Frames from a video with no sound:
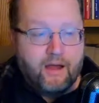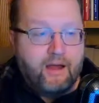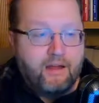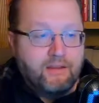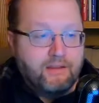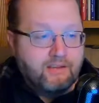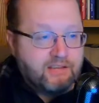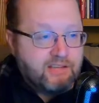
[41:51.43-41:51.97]

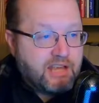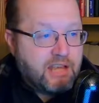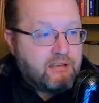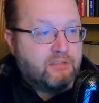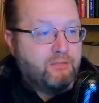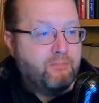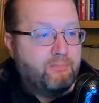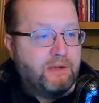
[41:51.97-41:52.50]
said
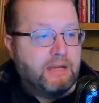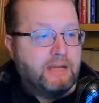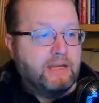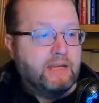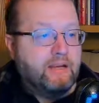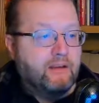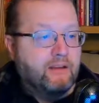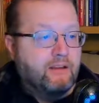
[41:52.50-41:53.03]
to
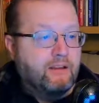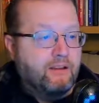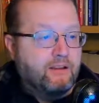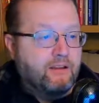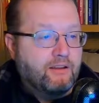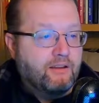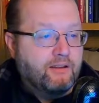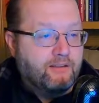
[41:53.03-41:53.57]
be
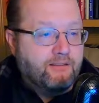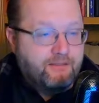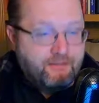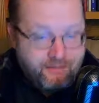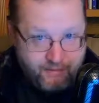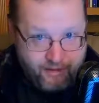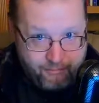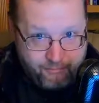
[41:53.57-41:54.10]

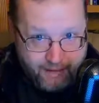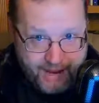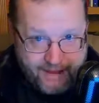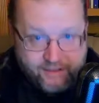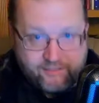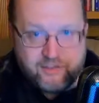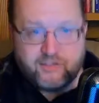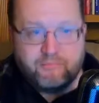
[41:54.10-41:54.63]
a man
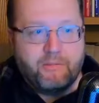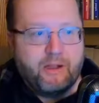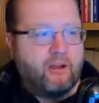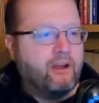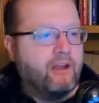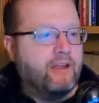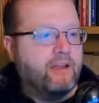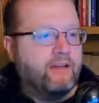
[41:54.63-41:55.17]
of
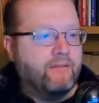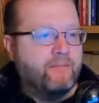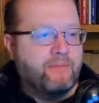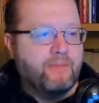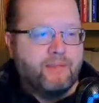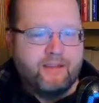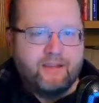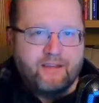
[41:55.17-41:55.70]
Samaria
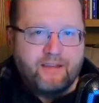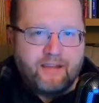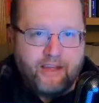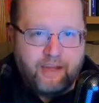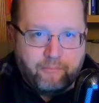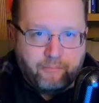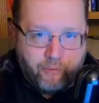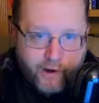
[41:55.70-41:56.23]

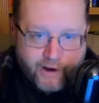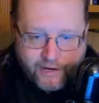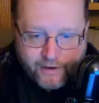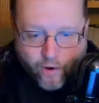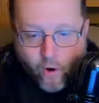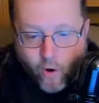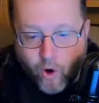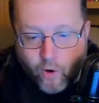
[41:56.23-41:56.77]
and brought an
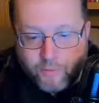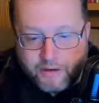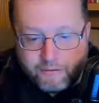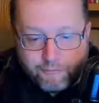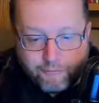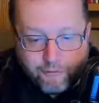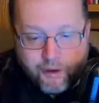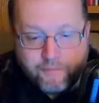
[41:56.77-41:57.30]
army
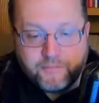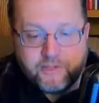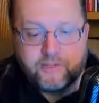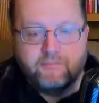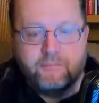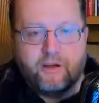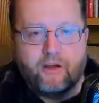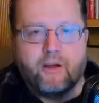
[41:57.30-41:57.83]
from
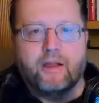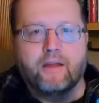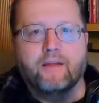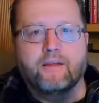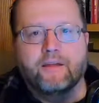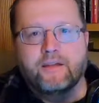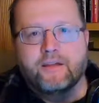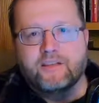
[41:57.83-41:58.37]
Samaria.
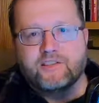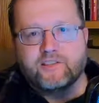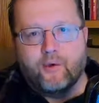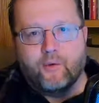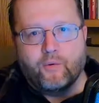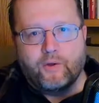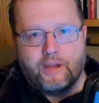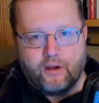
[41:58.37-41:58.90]

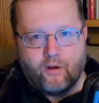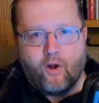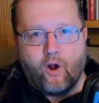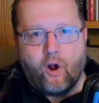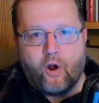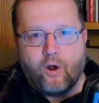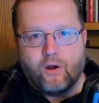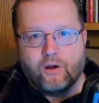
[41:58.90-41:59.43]
So here
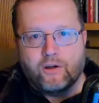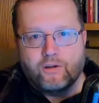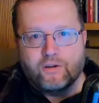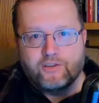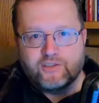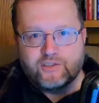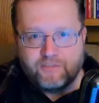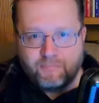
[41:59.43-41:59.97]
are
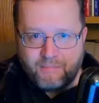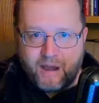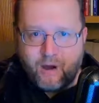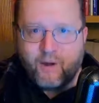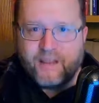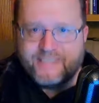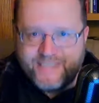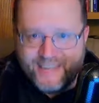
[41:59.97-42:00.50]

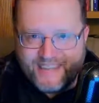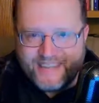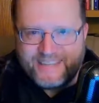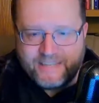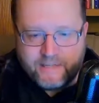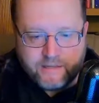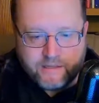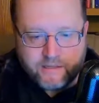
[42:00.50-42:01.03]

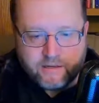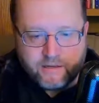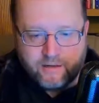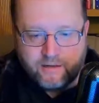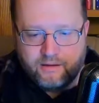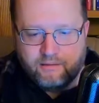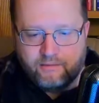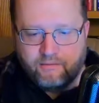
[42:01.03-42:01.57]
Samaritans,
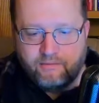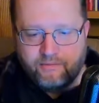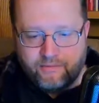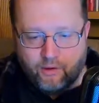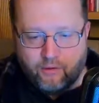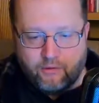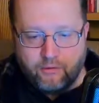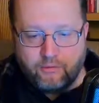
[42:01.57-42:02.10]

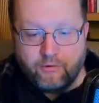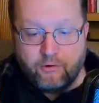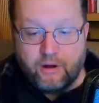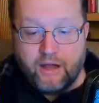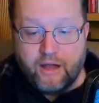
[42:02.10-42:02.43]
although they're not